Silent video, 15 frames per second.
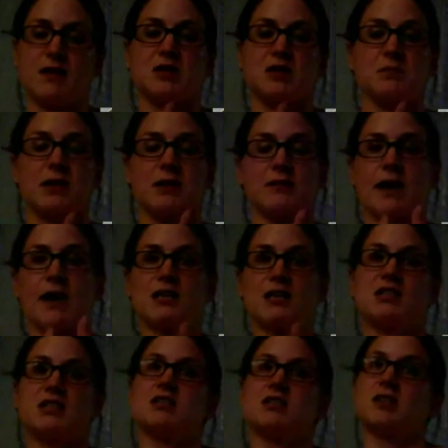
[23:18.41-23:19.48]
You can plant
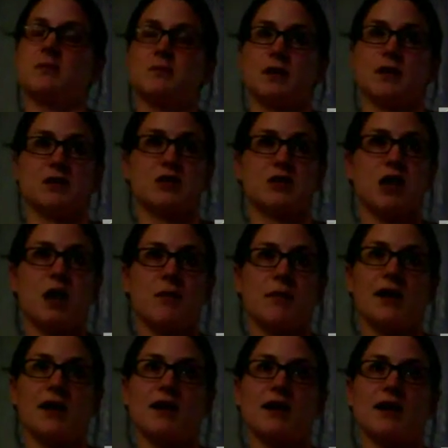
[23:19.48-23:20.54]
radishes. You can plant
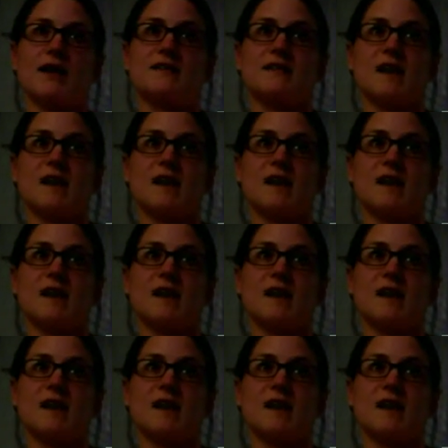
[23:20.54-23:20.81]
strawberries.